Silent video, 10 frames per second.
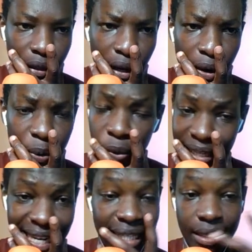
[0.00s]
we could
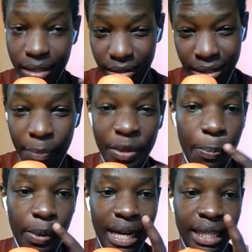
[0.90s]
get something
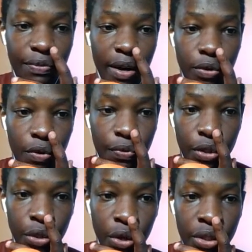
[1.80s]
productive out of those
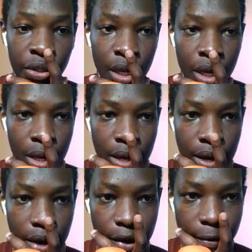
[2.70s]
talks.
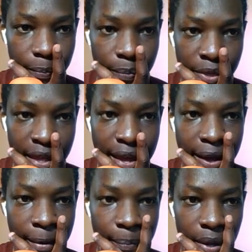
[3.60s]

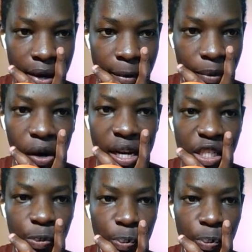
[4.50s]
Collins